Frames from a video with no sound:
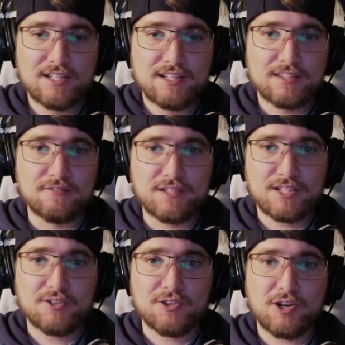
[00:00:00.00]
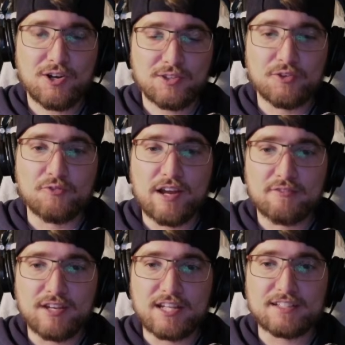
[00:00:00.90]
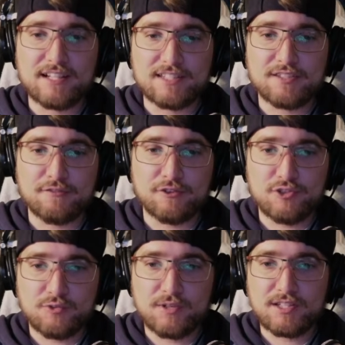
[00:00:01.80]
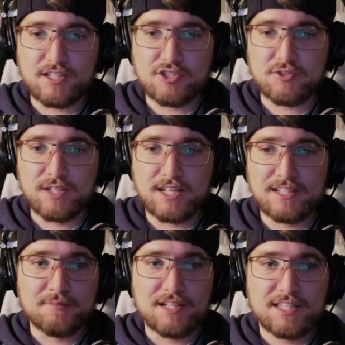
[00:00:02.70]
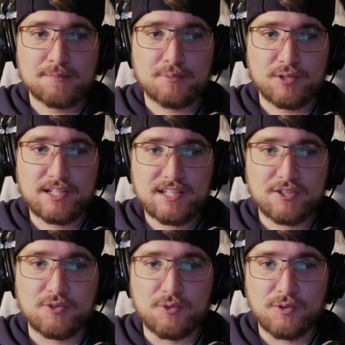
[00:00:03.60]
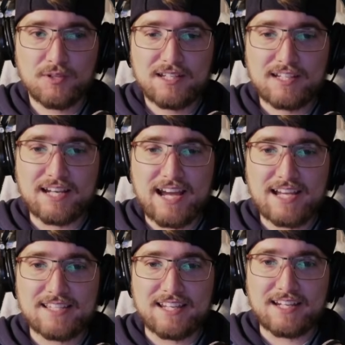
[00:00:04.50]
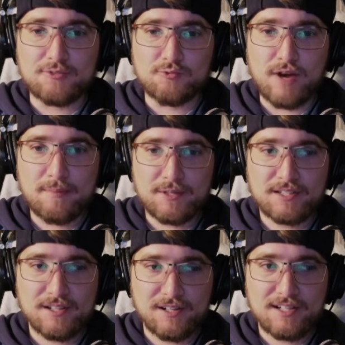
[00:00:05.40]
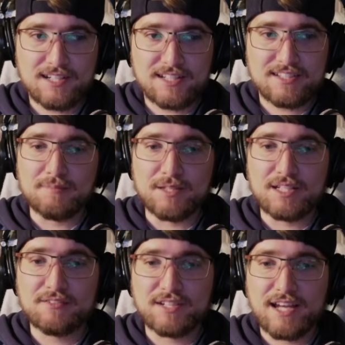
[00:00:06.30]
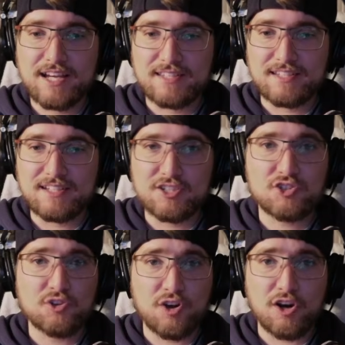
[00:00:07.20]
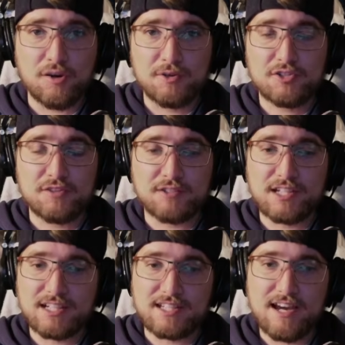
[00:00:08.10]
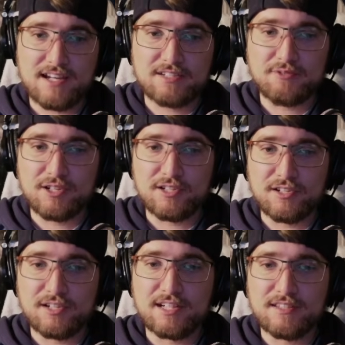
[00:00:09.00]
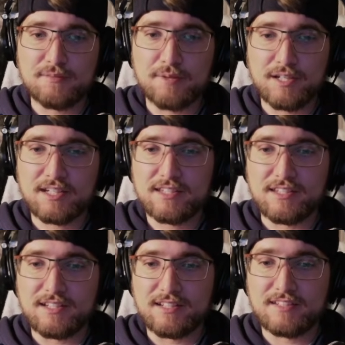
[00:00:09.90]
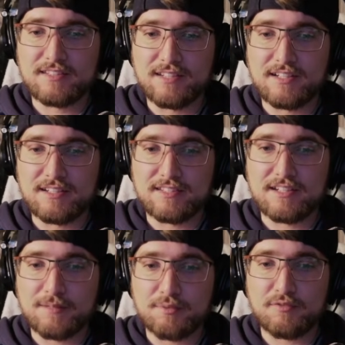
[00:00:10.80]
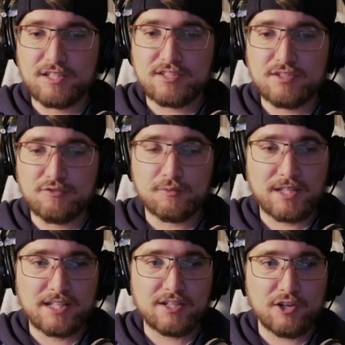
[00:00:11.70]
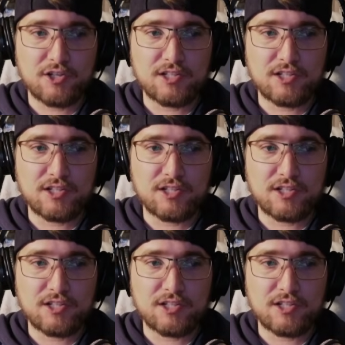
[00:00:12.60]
The vehicle called the Rev 8, that's the first one that you get. It's pretty cool. It has a weapon on it. It even has additional armor, so if you get attacked while you're in the buggy, then it prevents you from getting hurt